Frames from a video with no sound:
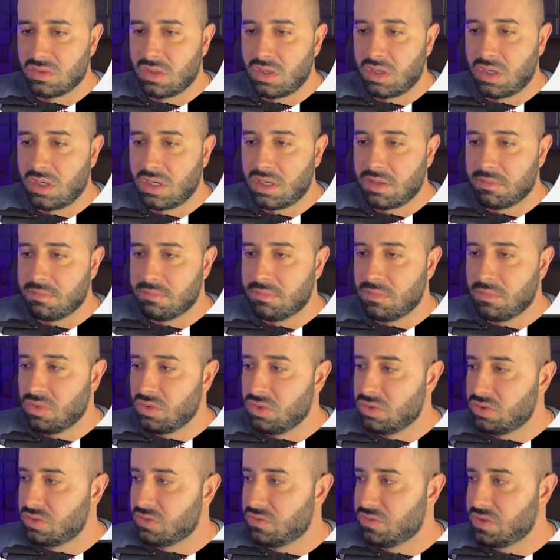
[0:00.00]
You keep going
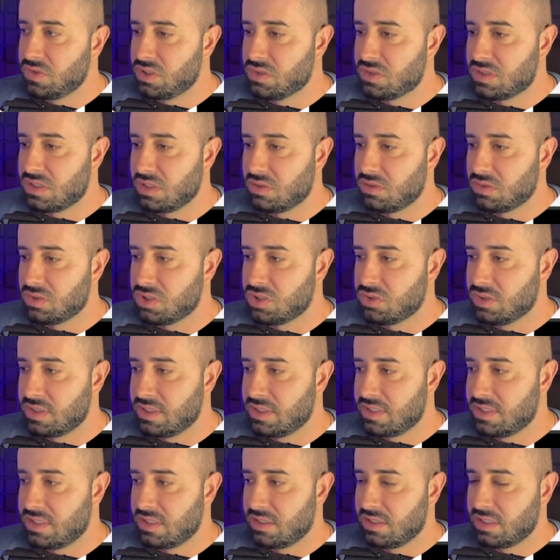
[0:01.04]
down here, it keeps
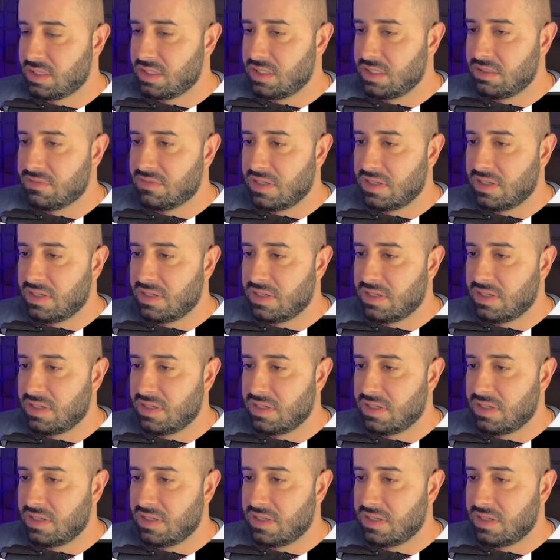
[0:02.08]
updating.